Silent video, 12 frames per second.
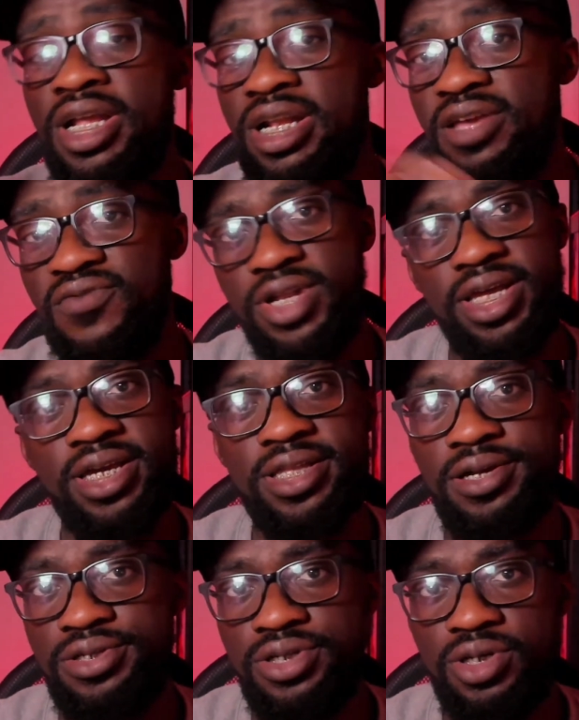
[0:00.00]
leave the link
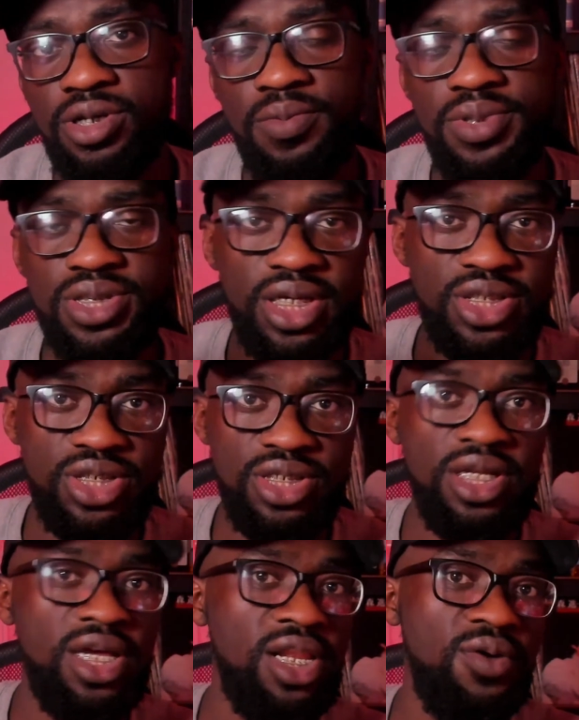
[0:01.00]
down in the comment
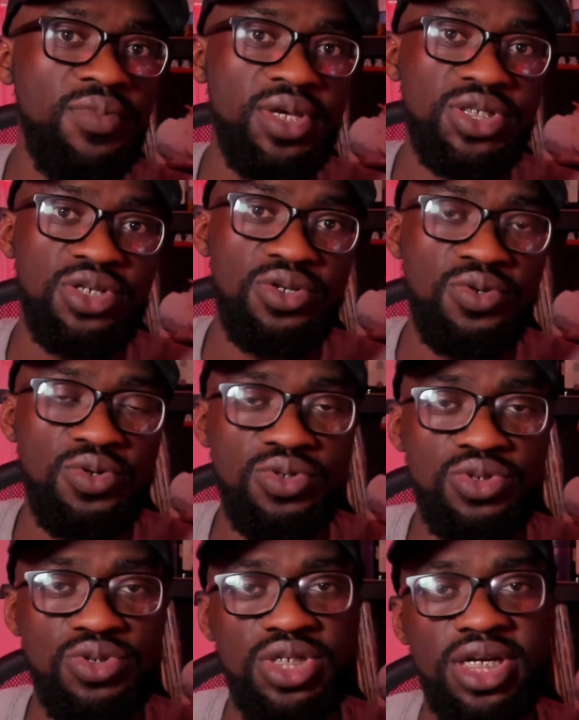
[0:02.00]
section and I'll make sure to,
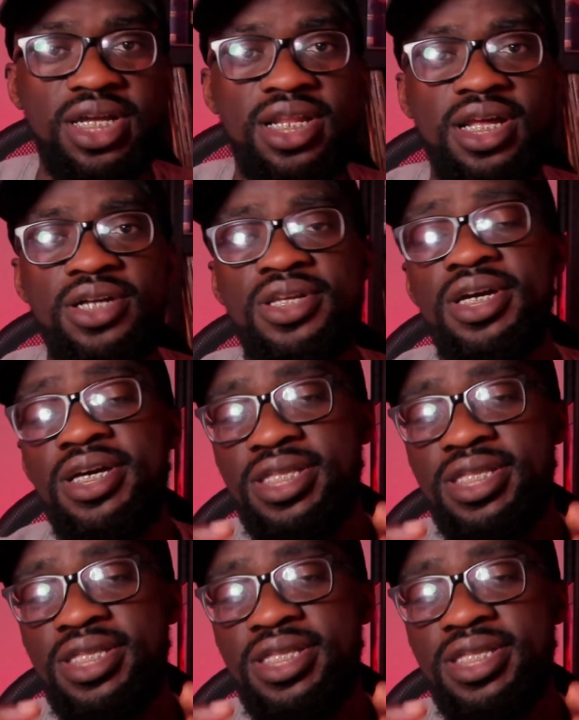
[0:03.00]
to check it out.